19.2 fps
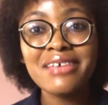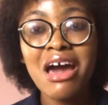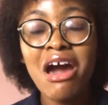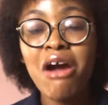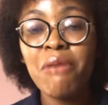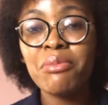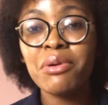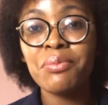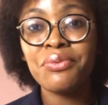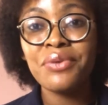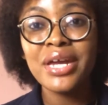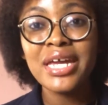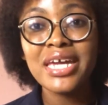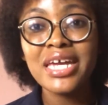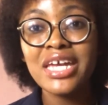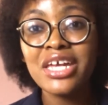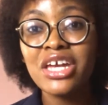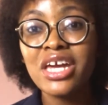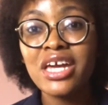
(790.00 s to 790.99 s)
I'll be
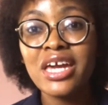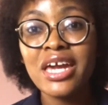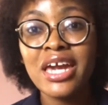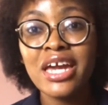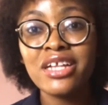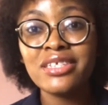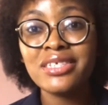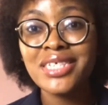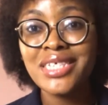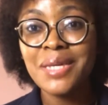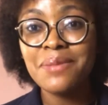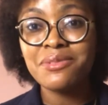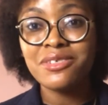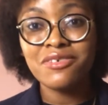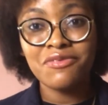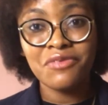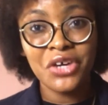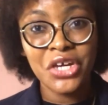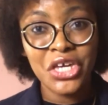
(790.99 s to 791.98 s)
bringing in
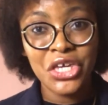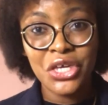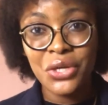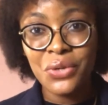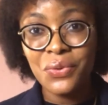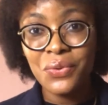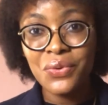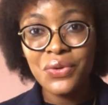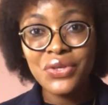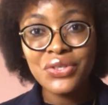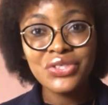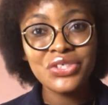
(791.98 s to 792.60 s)
tips for you